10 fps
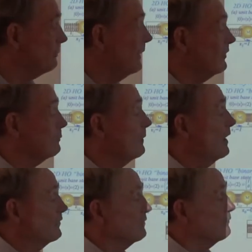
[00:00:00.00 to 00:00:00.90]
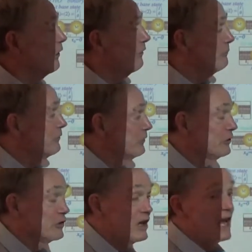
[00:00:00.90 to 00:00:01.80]
space plots involve
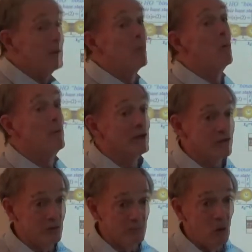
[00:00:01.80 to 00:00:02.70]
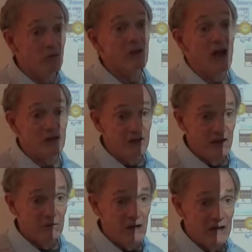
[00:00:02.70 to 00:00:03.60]
position and momentum, momentum or velocity,
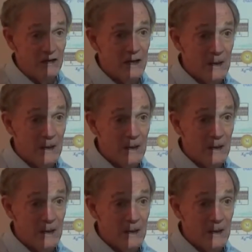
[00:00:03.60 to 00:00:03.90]
right?